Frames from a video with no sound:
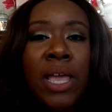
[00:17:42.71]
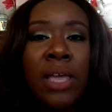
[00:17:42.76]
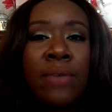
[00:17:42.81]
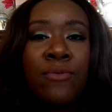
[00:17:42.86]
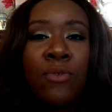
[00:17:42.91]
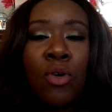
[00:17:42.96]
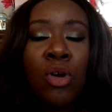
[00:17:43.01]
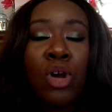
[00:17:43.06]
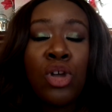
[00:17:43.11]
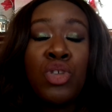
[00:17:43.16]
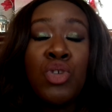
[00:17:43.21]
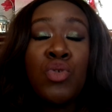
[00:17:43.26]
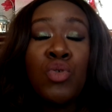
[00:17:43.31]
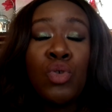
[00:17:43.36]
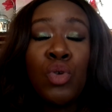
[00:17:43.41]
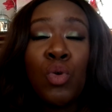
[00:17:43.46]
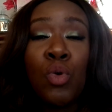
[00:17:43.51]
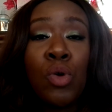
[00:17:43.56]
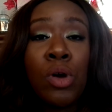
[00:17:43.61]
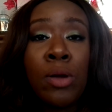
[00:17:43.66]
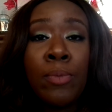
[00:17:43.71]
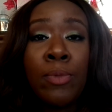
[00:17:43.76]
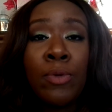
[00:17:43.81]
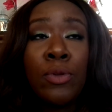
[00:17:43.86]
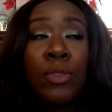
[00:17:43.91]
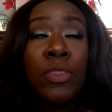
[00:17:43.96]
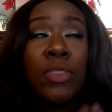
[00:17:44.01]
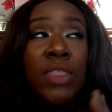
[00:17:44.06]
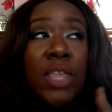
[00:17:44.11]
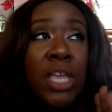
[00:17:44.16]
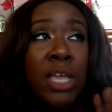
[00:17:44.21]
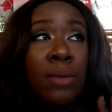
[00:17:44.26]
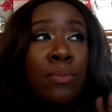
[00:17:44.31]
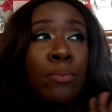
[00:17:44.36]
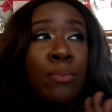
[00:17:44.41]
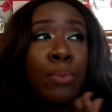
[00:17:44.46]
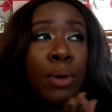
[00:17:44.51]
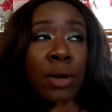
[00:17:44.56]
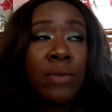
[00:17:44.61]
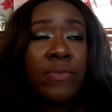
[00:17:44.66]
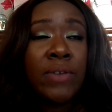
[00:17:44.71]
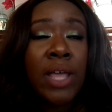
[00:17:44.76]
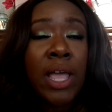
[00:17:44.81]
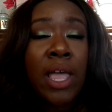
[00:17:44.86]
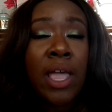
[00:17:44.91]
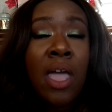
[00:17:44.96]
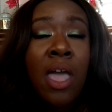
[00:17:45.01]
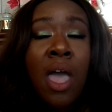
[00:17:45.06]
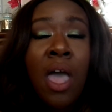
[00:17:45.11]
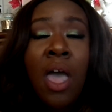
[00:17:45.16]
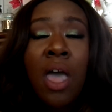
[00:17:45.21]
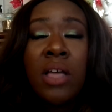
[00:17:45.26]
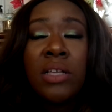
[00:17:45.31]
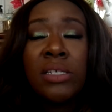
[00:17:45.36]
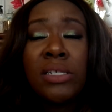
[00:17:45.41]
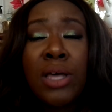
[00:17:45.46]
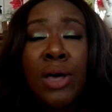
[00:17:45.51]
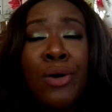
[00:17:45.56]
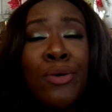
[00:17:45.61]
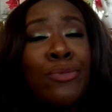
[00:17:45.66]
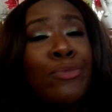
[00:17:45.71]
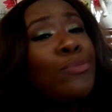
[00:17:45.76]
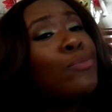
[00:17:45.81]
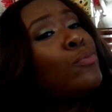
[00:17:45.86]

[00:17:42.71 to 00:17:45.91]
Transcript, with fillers: for her unicorn themed birthday. So